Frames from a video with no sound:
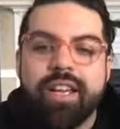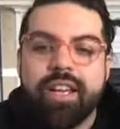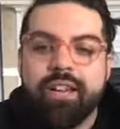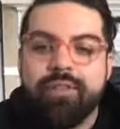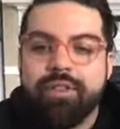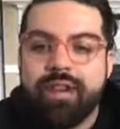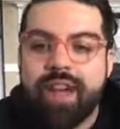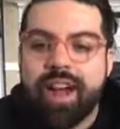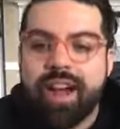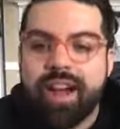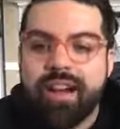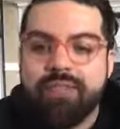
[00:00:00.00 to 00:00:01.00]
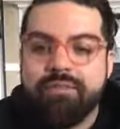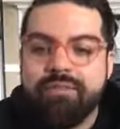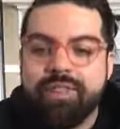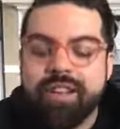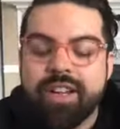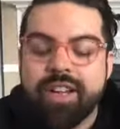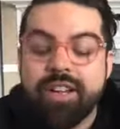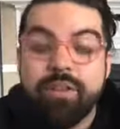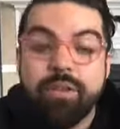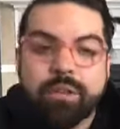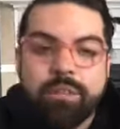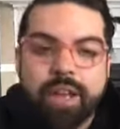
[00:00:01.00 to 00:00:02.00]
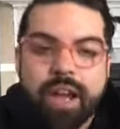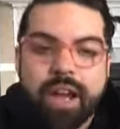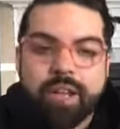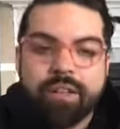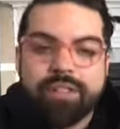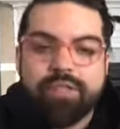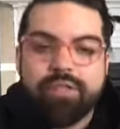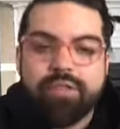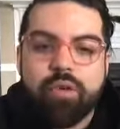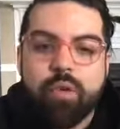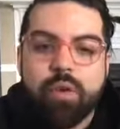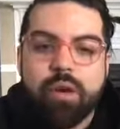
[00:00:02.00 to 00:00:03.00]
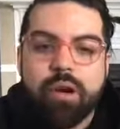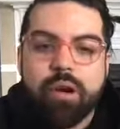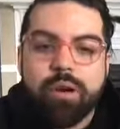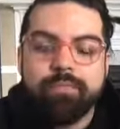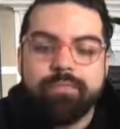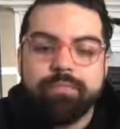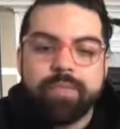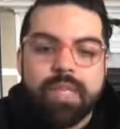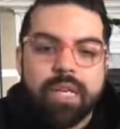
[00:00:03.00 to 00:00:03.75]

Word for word: if you have yoga blocks or